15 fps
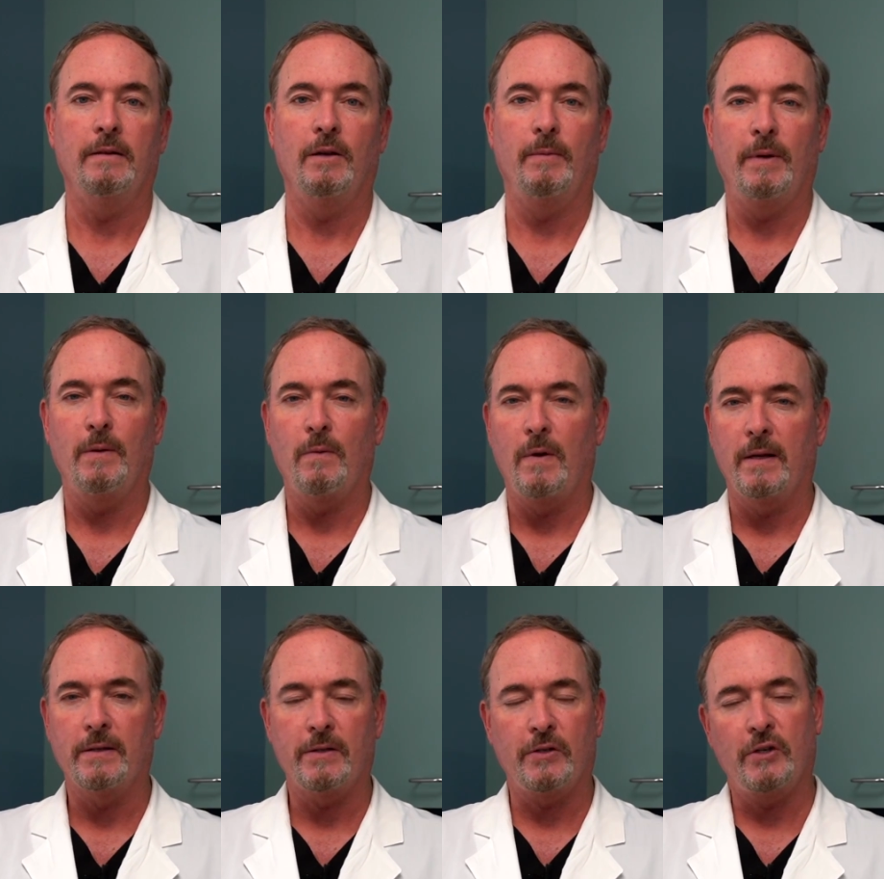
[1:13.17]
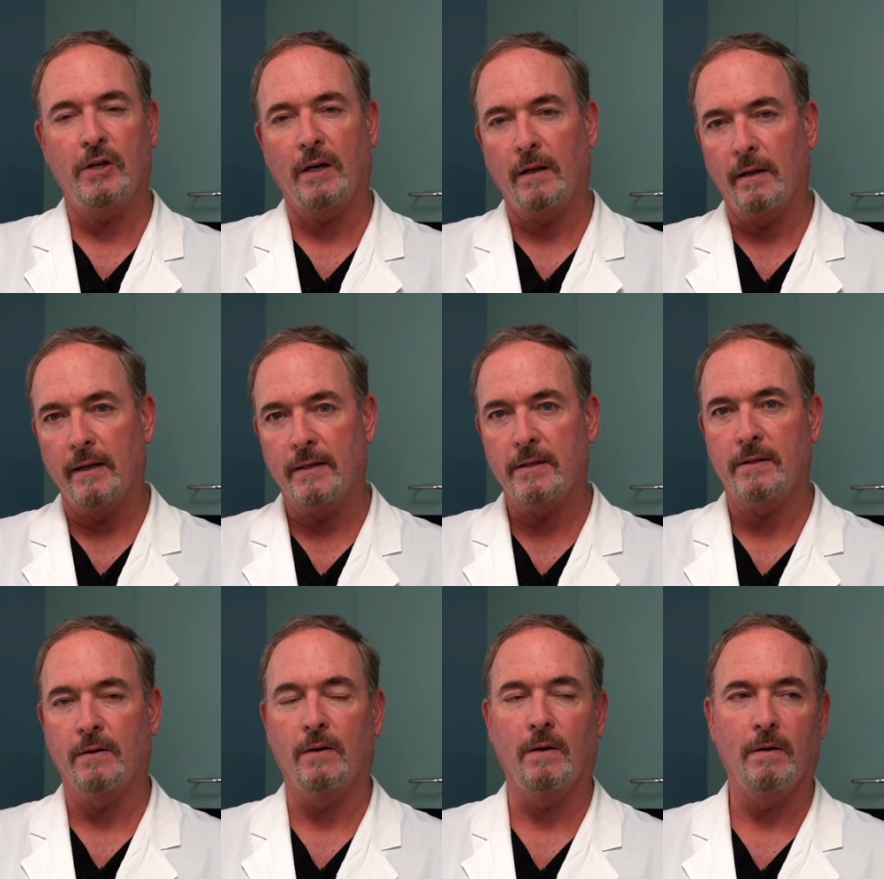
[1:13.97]
Nobody wants
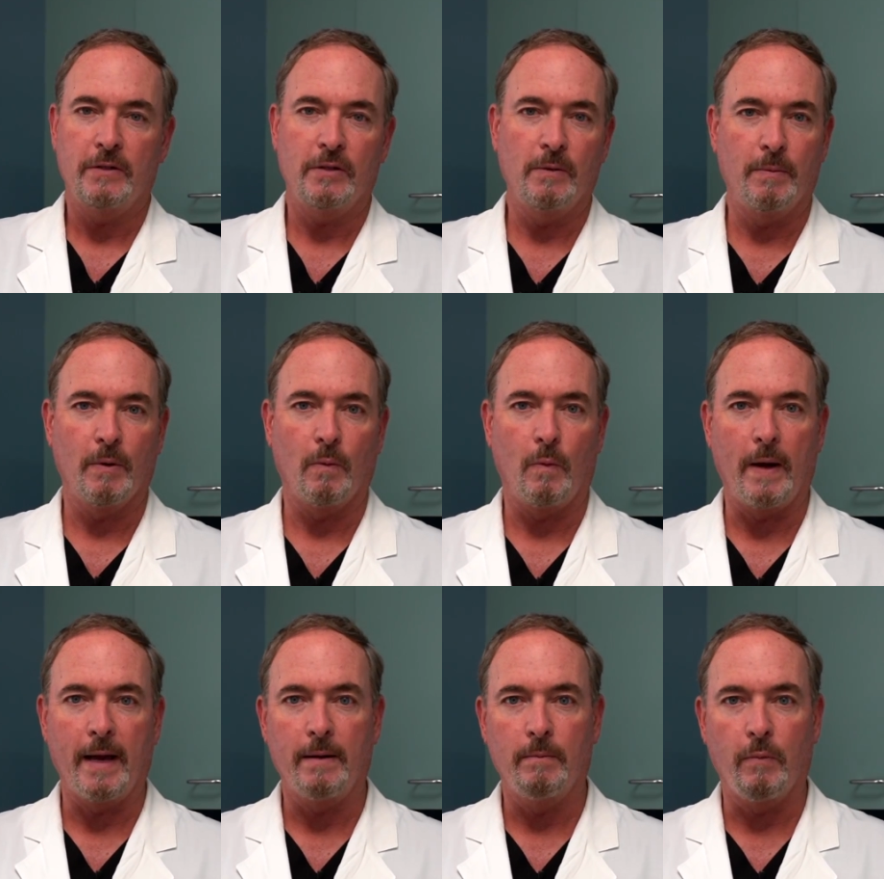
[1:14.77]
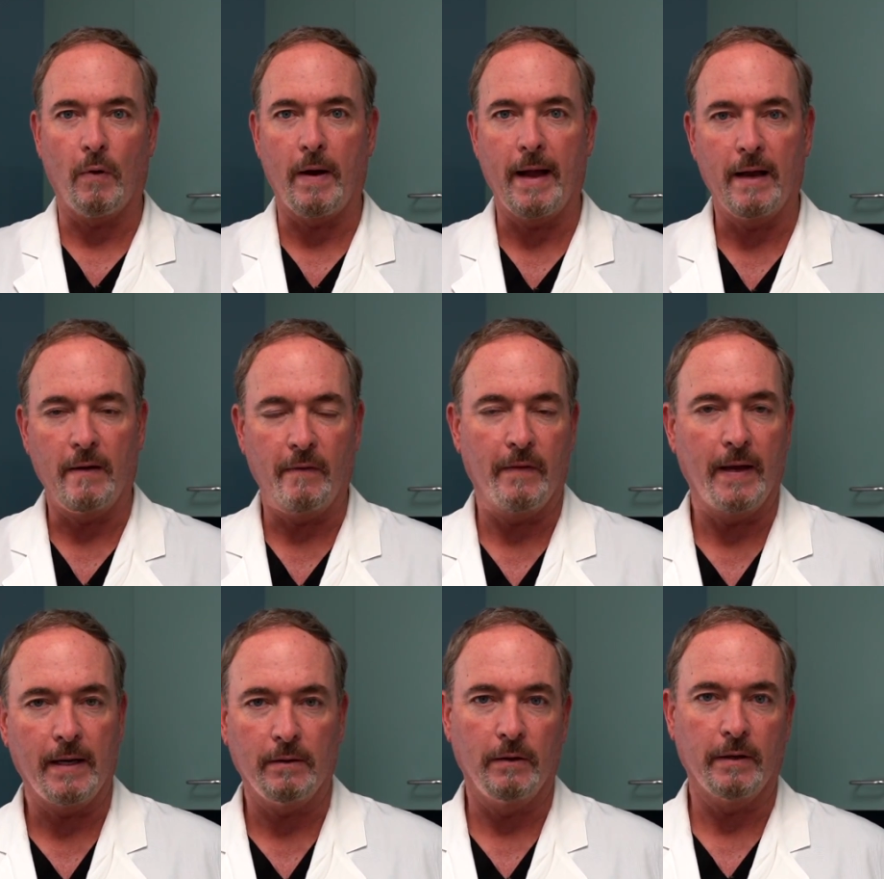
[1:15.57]
chiclets or super white, bright,
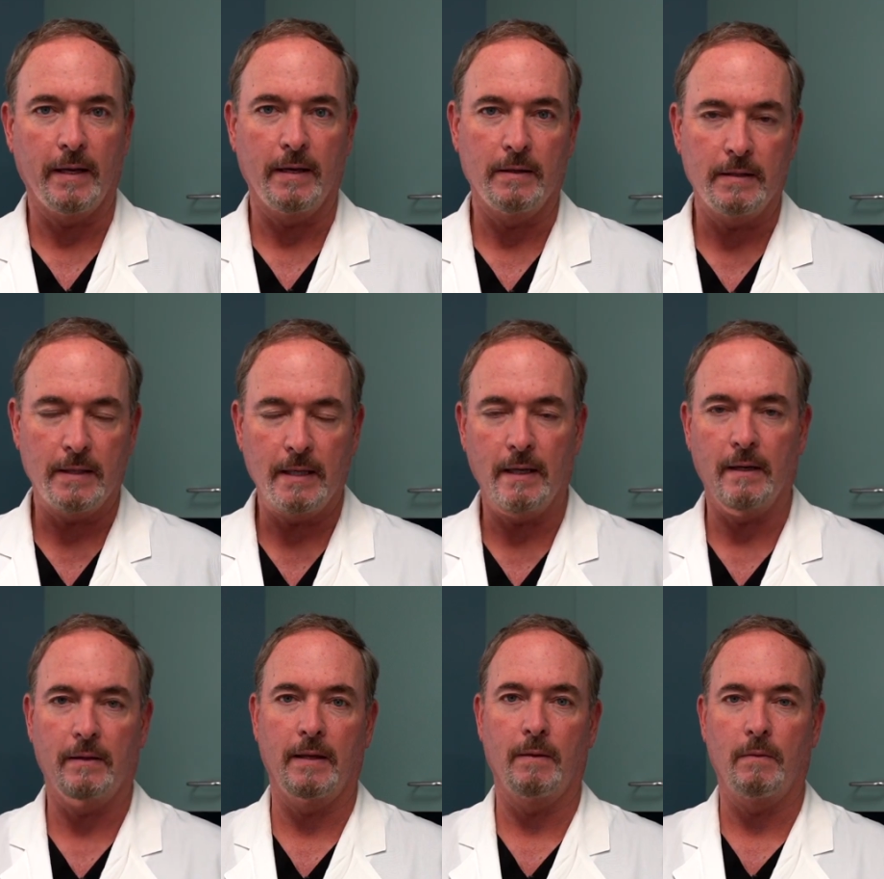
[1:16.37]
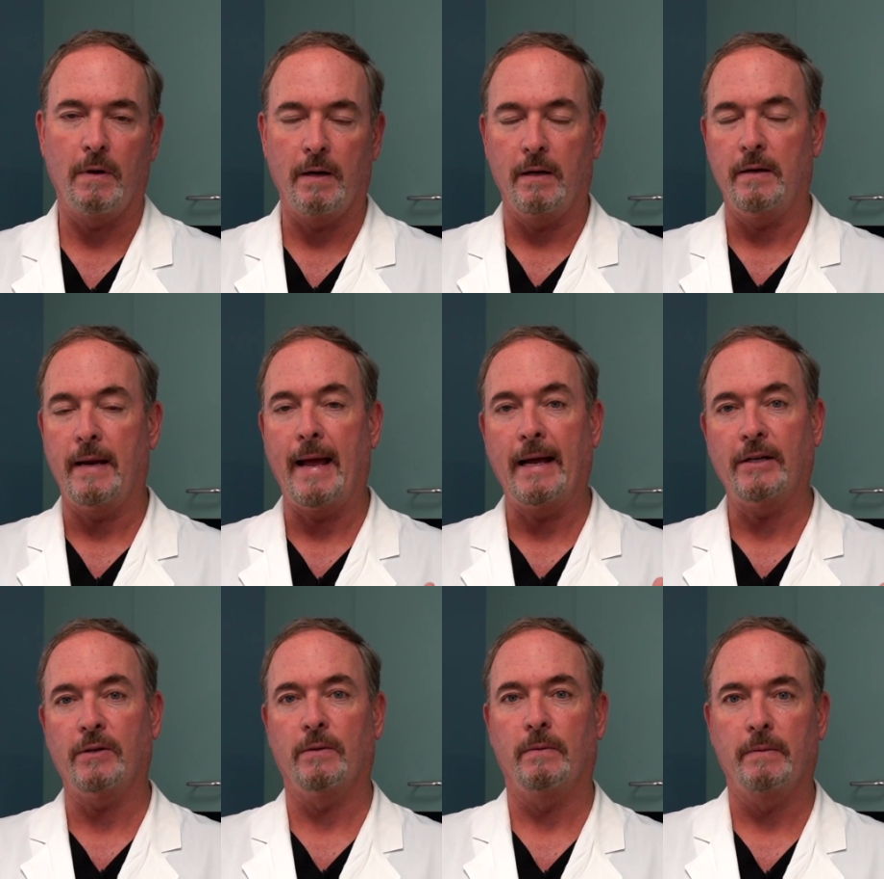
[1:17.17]
fake looking teeth. They want a natural